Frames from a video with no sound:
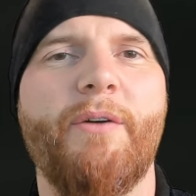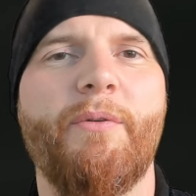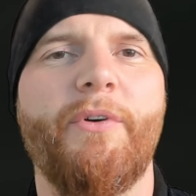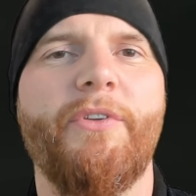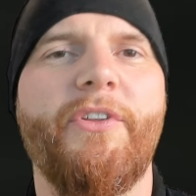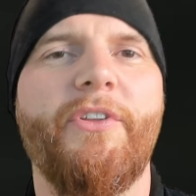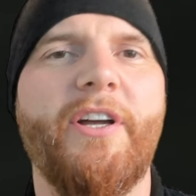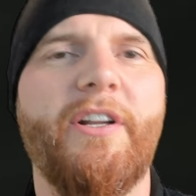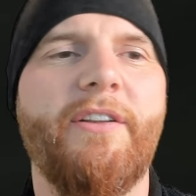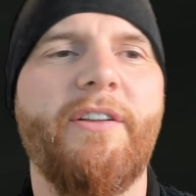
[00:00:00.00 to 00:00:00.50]

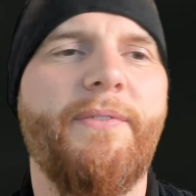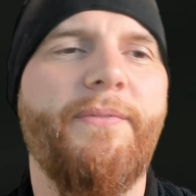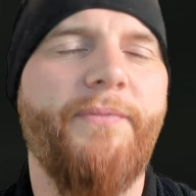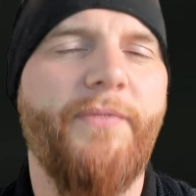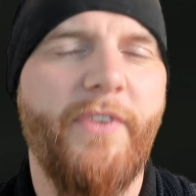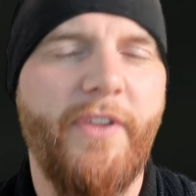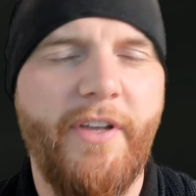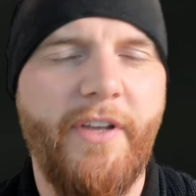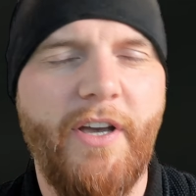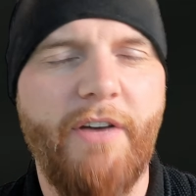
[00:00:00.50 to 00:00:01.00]
With that,
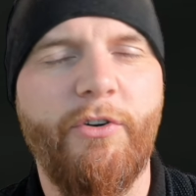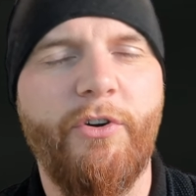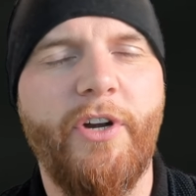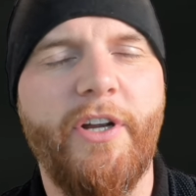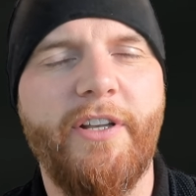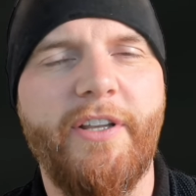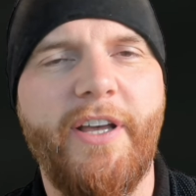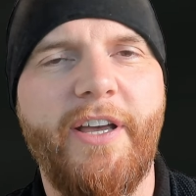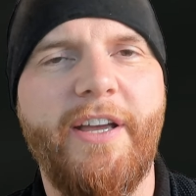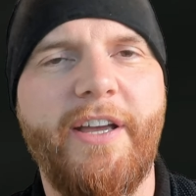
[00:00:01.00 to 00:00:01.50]
have a
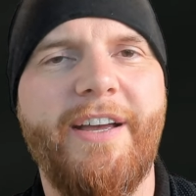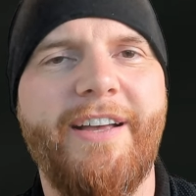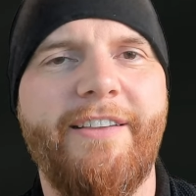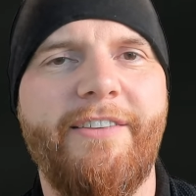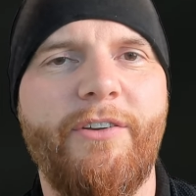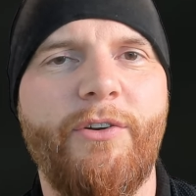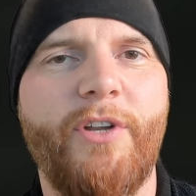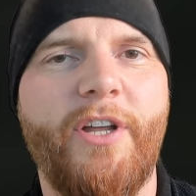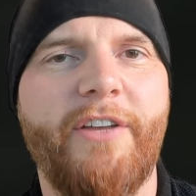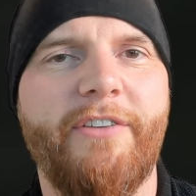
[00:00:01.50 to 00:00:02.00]
great day and
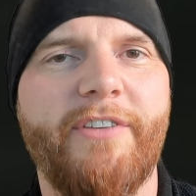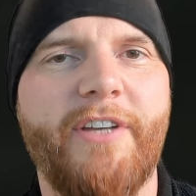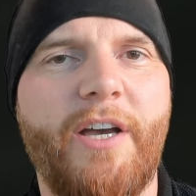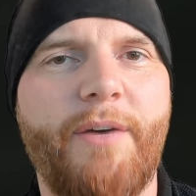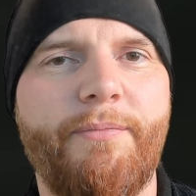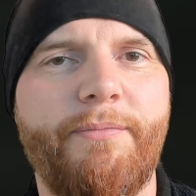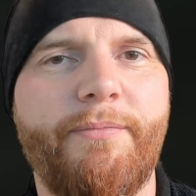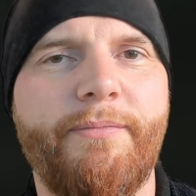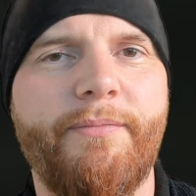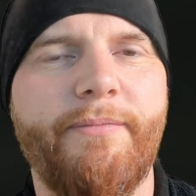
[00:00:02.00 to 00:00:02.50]
see you next time.